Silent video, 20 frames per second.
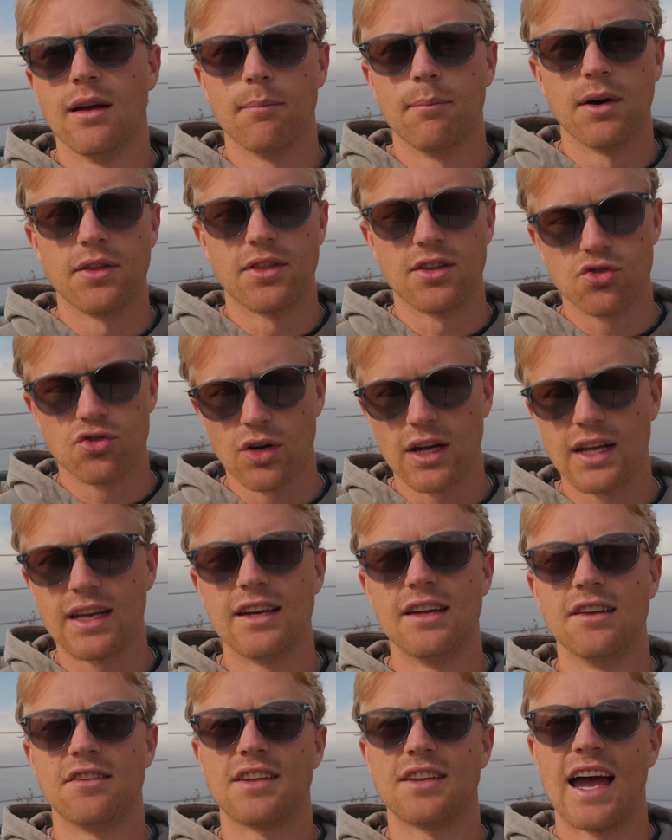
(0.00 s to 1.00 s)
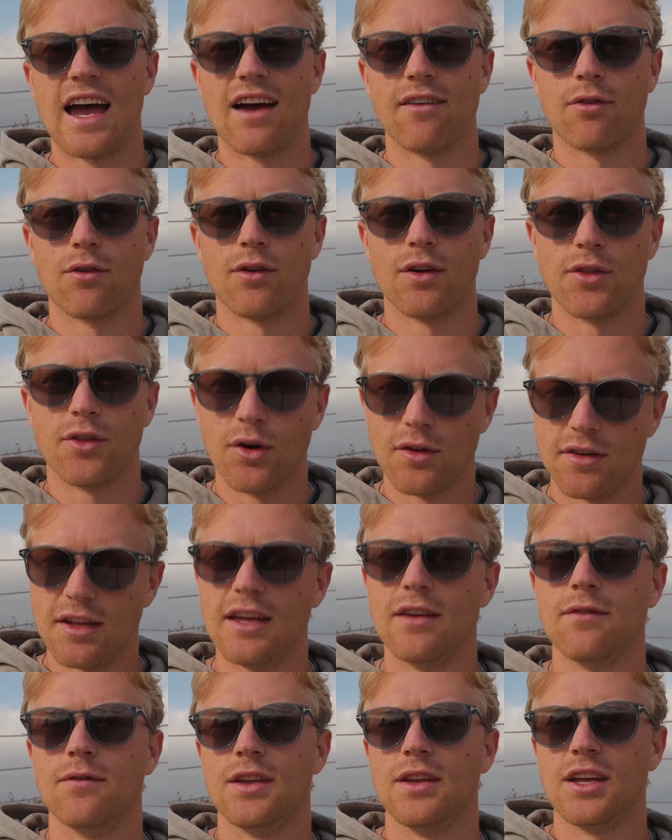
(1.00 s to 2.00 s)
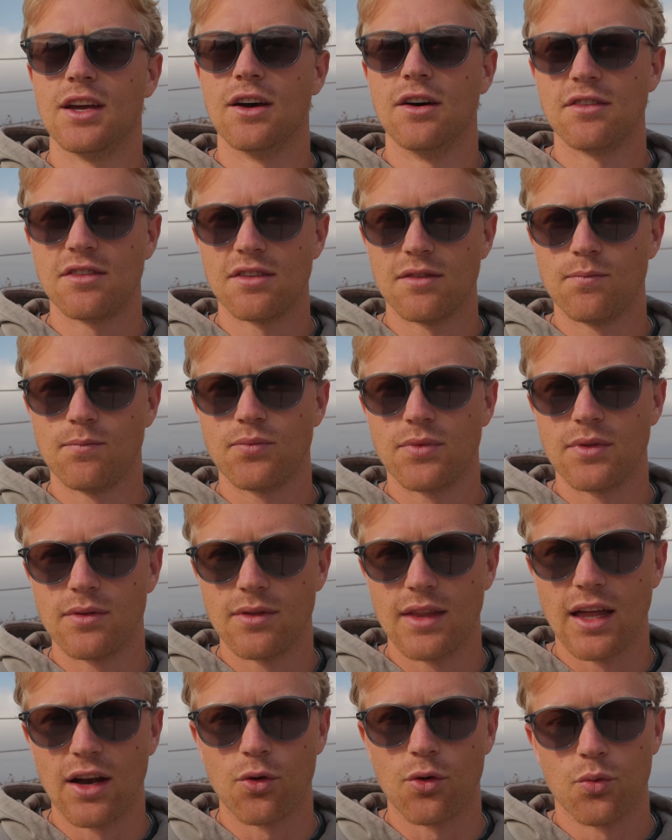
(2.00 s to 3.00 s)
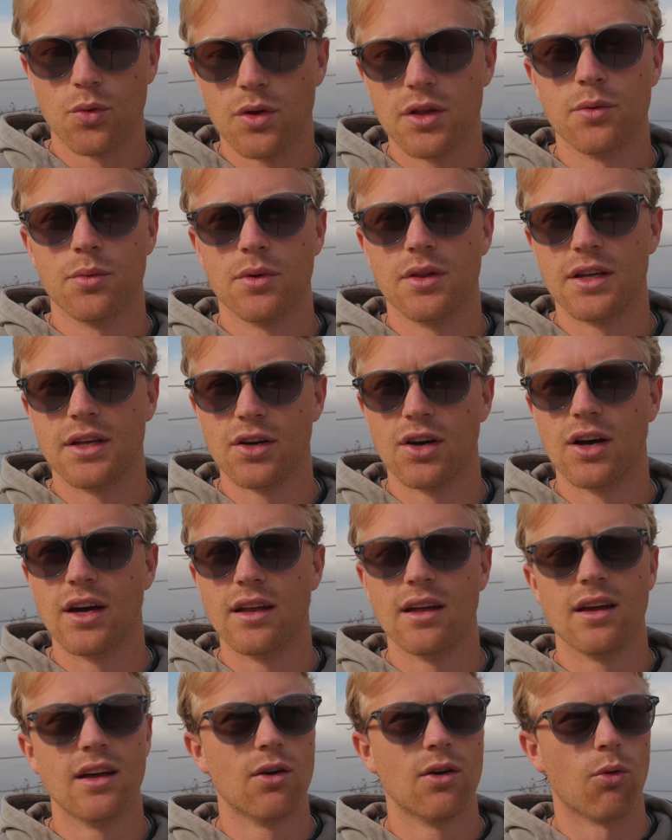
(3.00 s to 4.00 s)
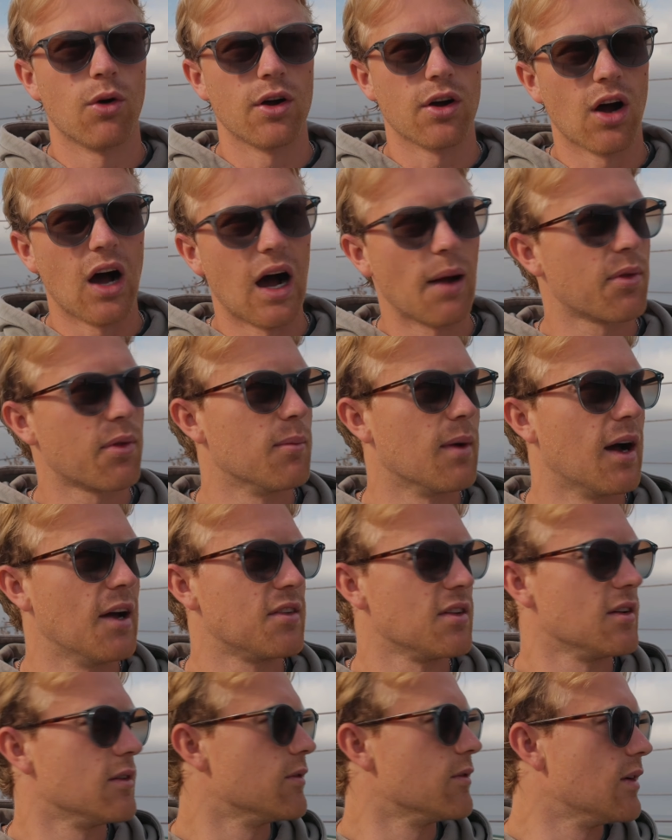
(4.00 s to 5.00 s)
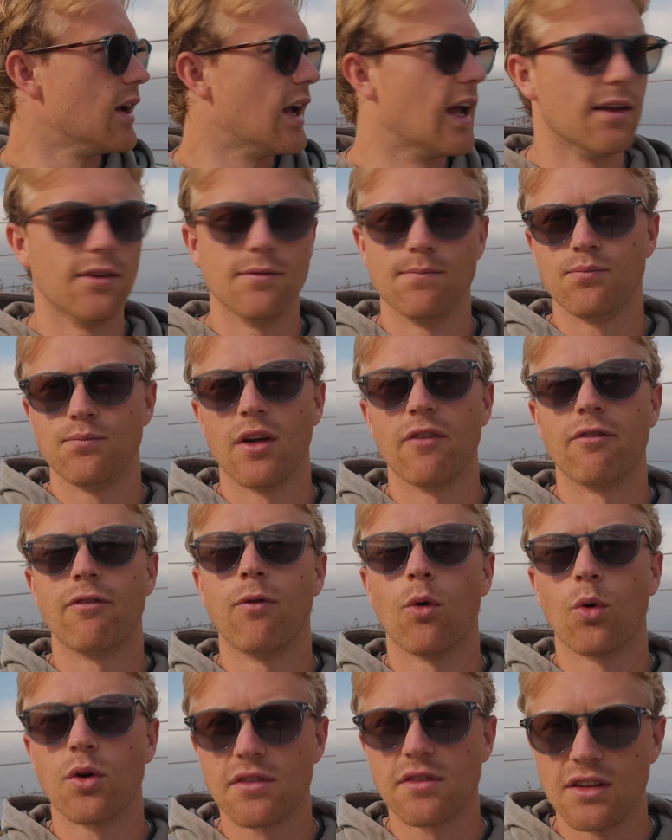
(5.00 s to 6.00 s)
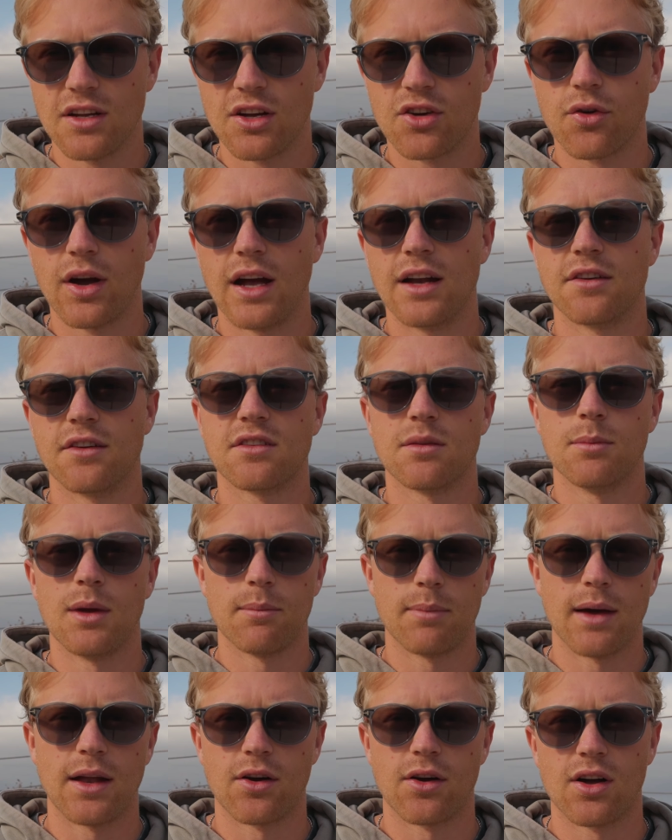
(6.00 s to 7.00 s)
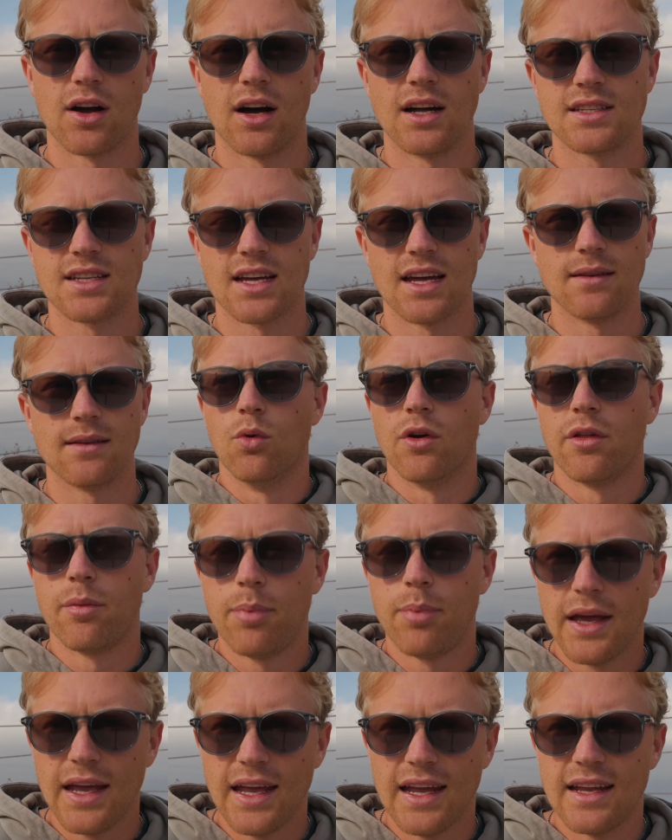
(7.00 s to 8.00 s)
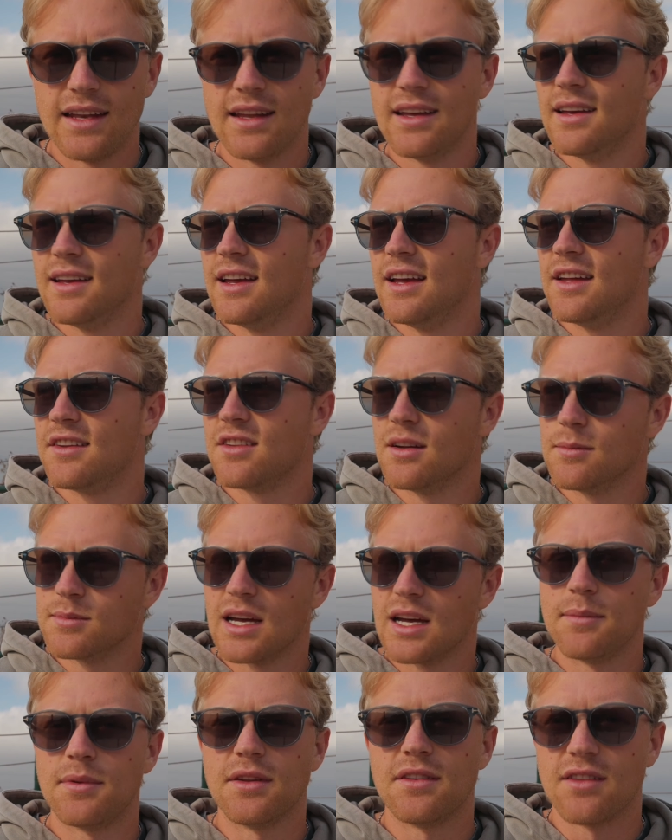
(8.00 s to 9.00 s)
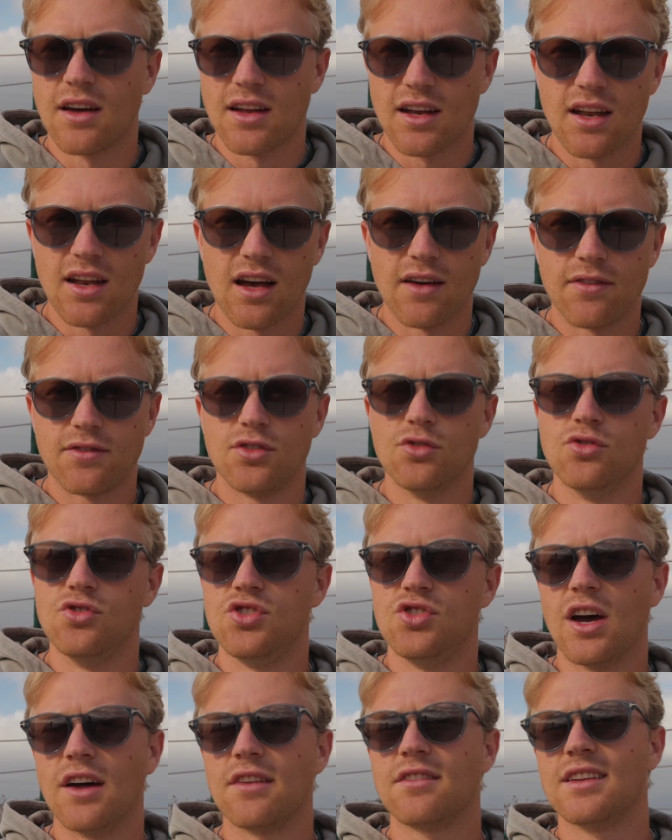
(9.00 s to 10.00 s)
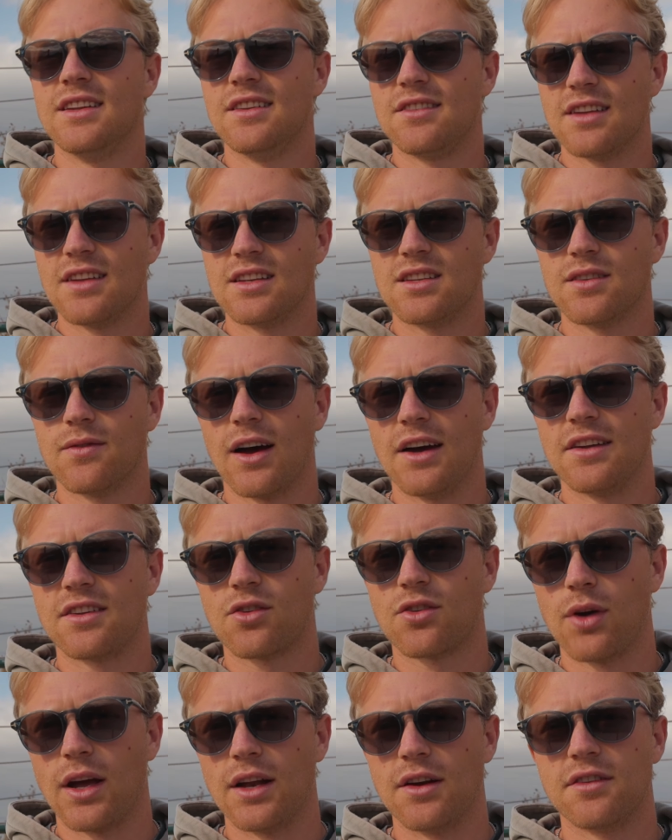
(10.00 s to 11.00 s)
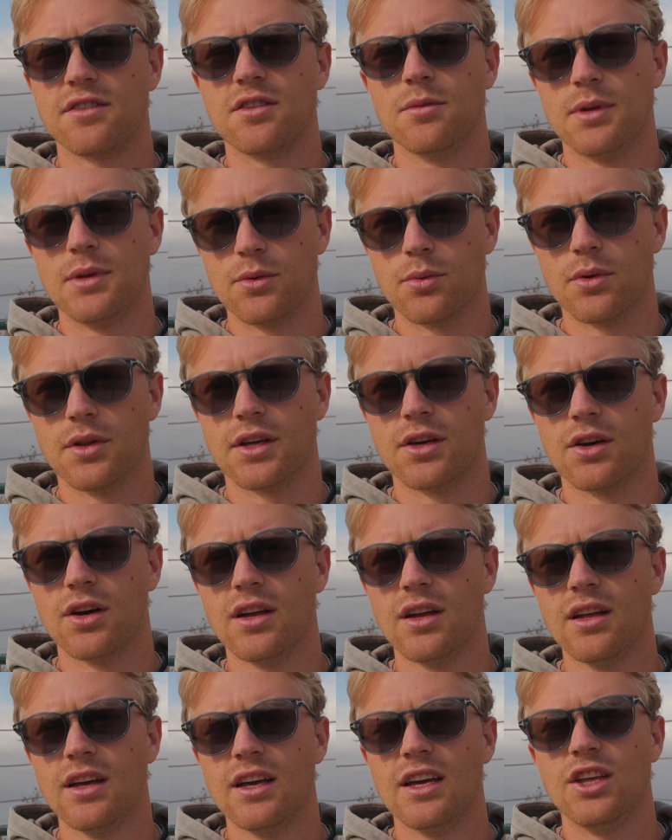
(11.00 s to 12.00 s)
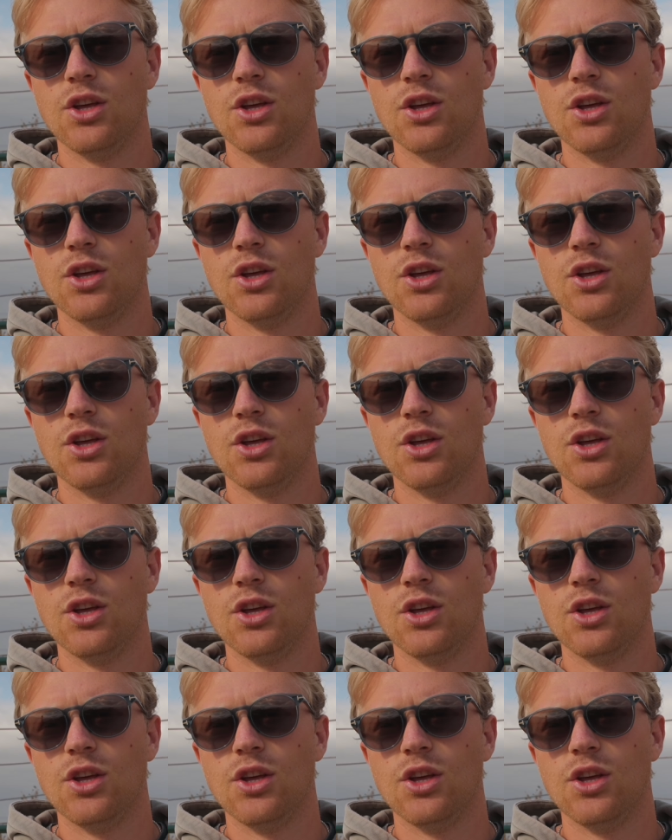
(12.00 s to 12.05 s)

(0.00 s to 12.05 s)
But the trick is to have those hit videos that are really, really good, where you're optimizing and forcing creators to make better content. With paid, sometimes it's not enough to just incentivize creators to be really good.